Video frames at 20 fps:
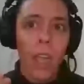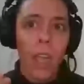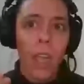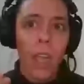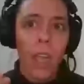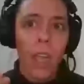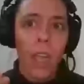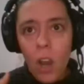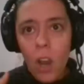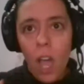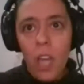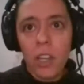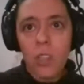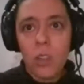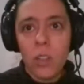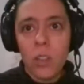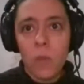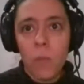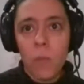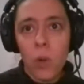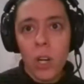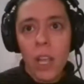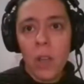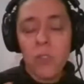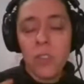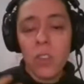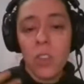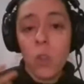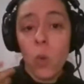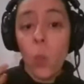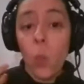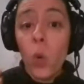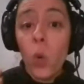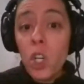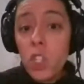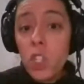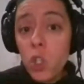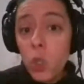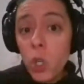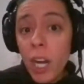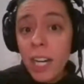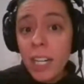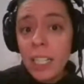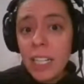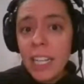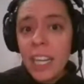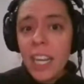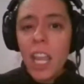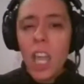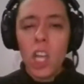not pronouncing the words correctly?